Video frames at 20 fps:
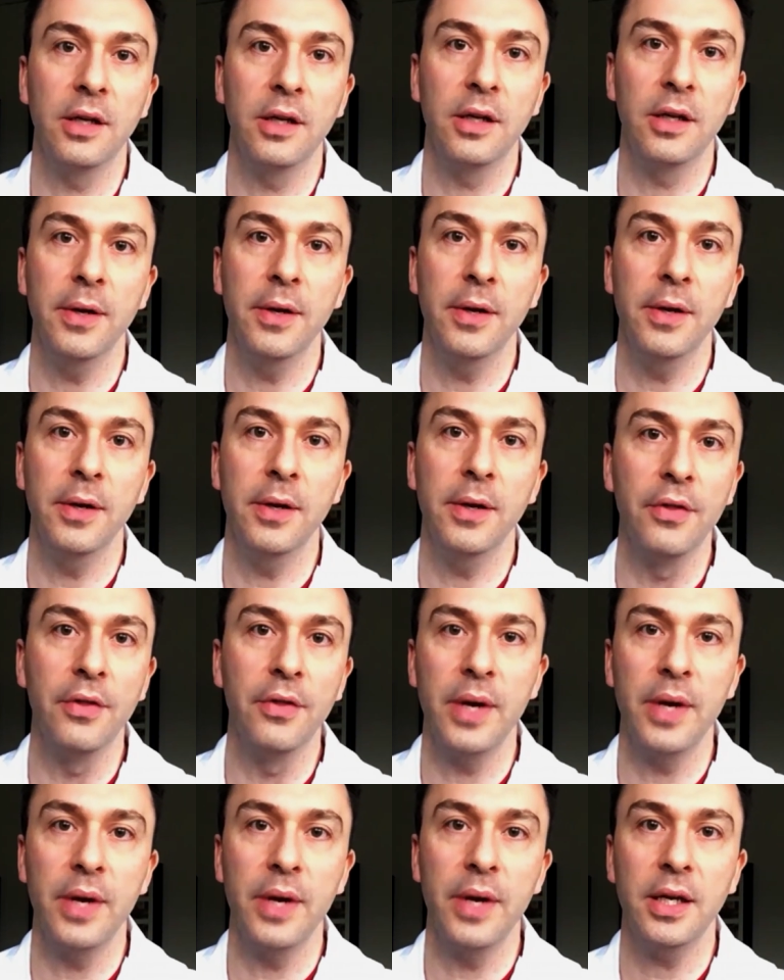compare to
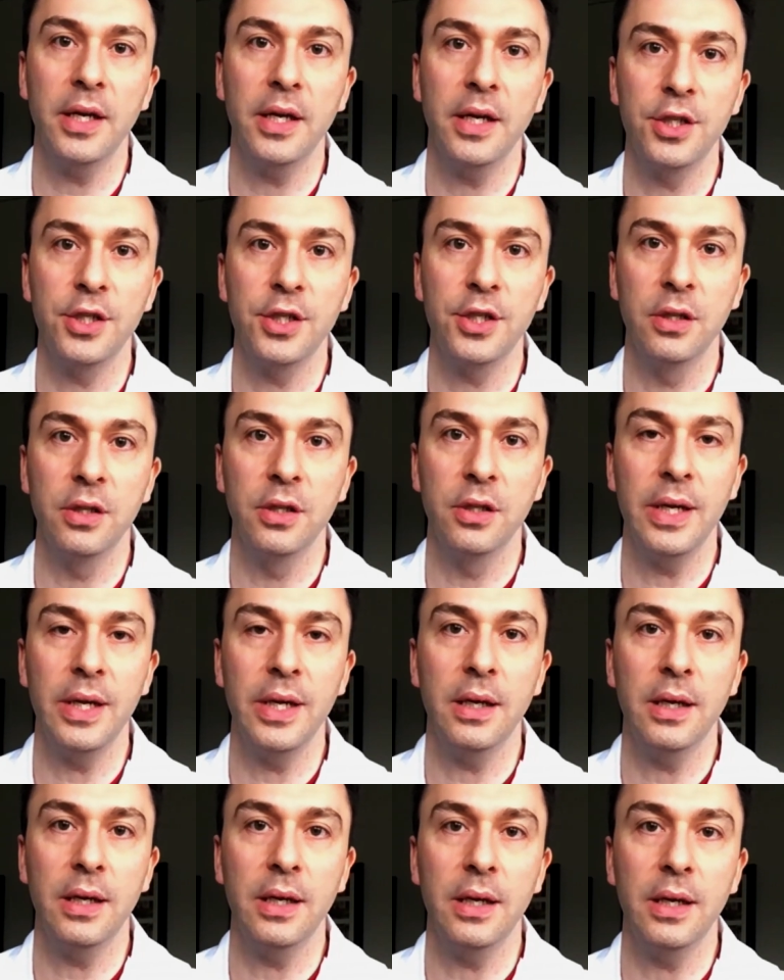other radiation that
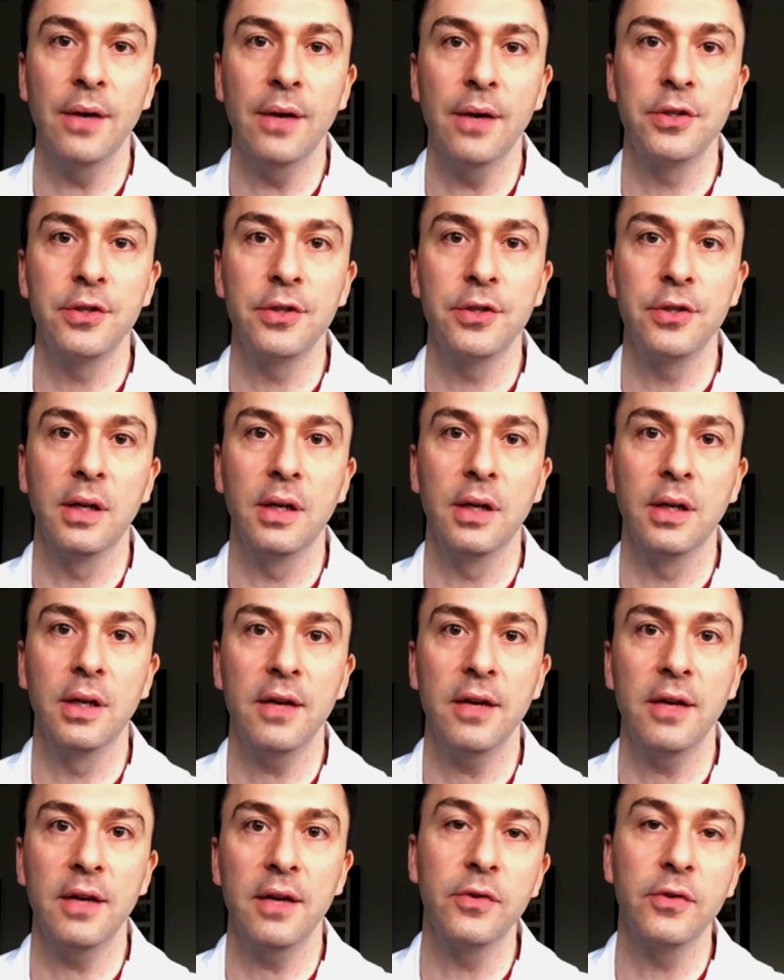we encounter in our
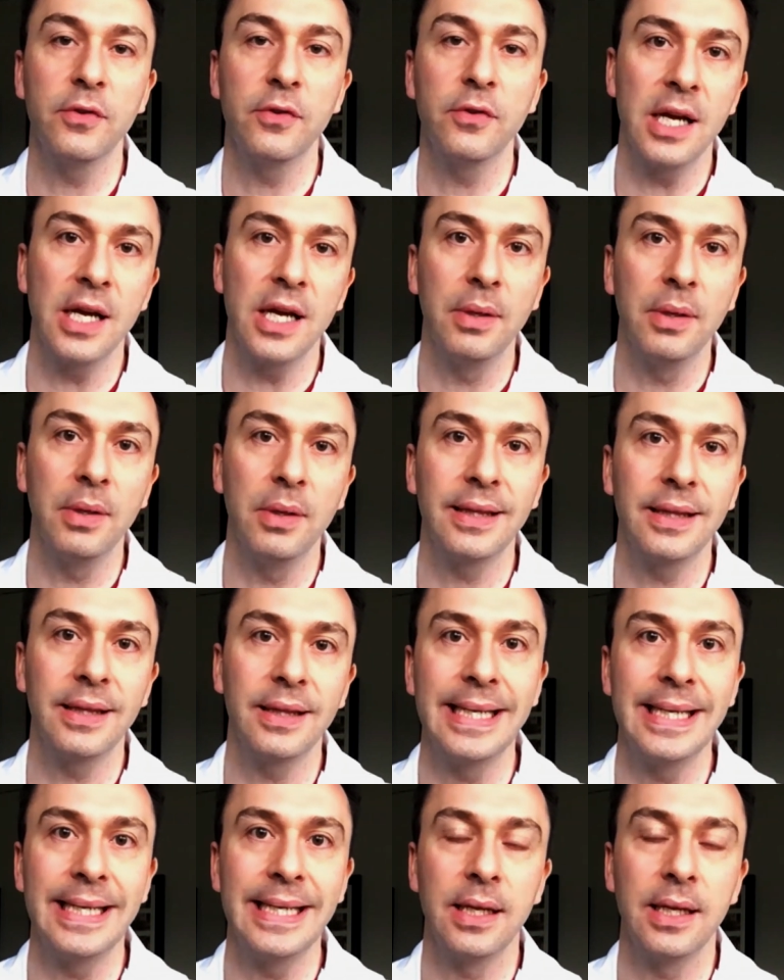lives? For example, like the
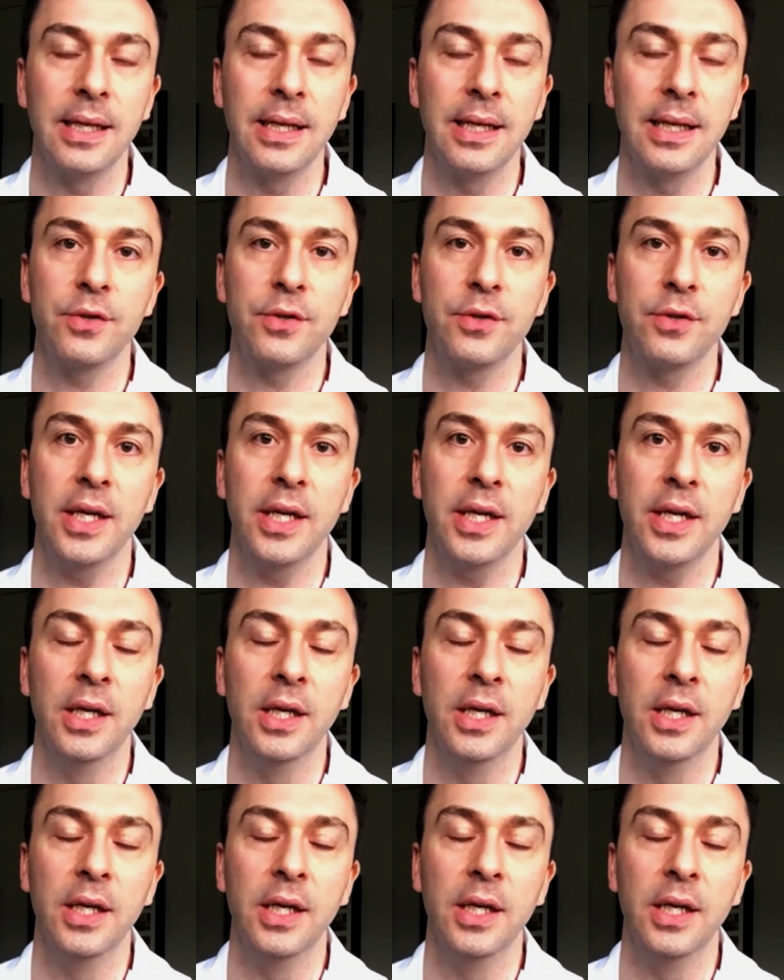dental x-ray